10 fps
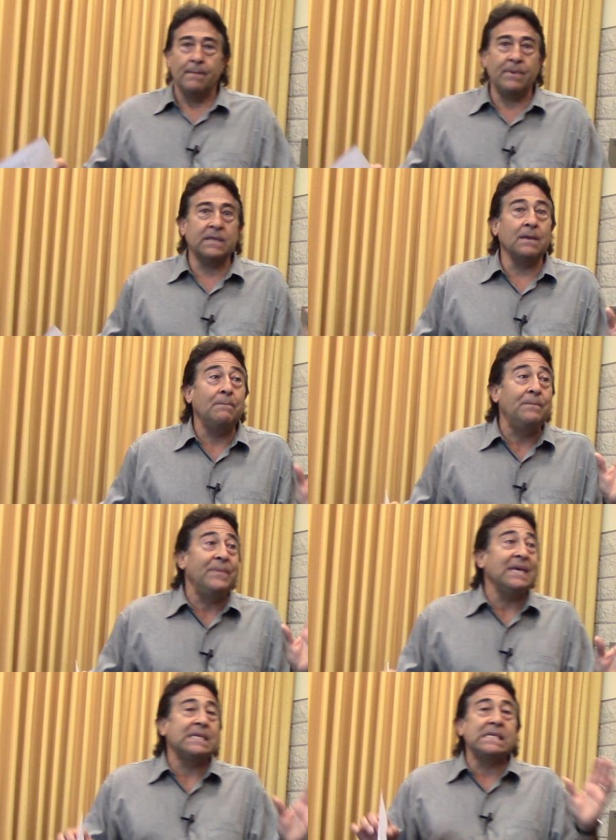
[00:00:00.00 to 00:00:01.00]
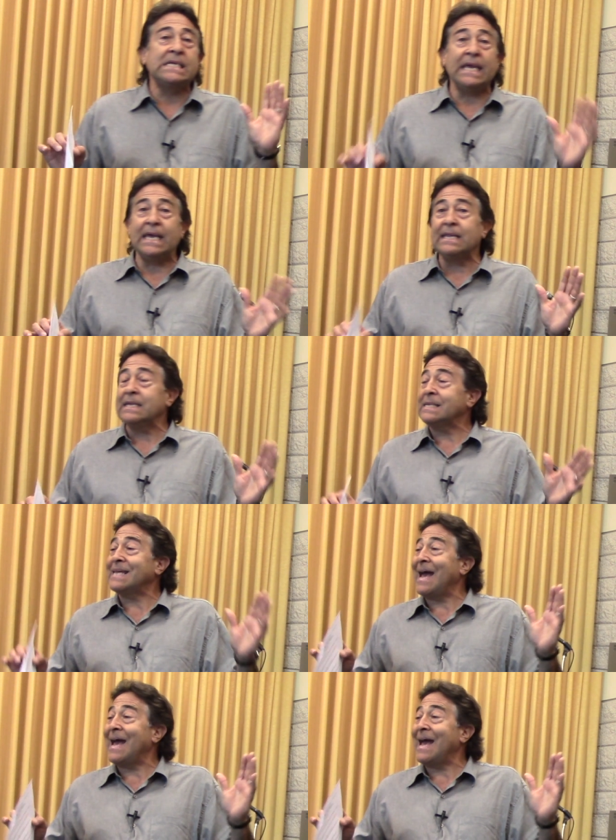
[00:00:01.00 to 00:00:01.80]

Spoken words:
But to be seeing this